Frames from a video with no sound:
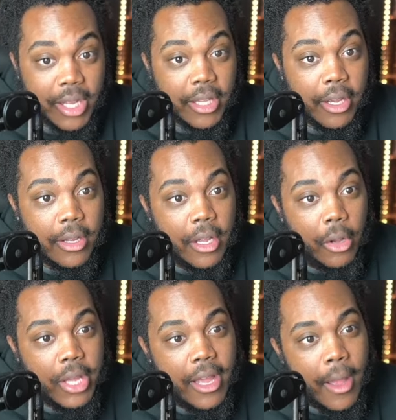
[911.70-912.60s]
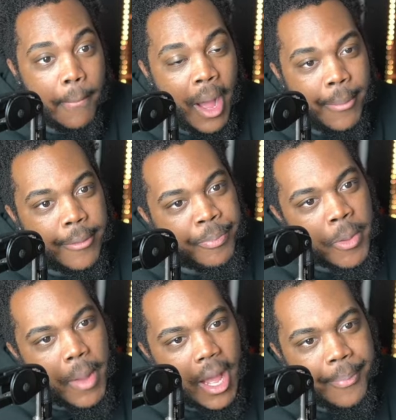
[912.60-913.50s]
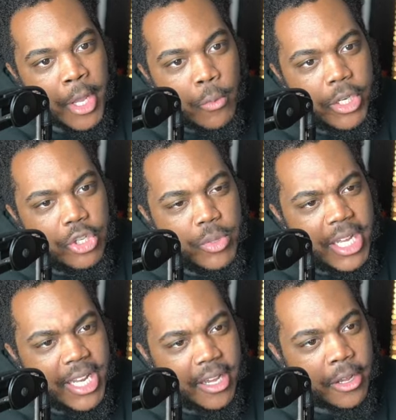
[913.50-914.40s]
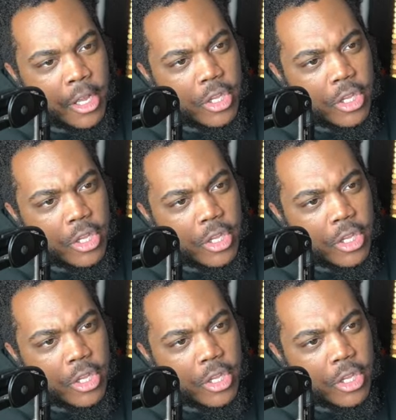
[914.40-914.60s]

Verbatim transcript: there. Okay, mama, mom, when did you get here?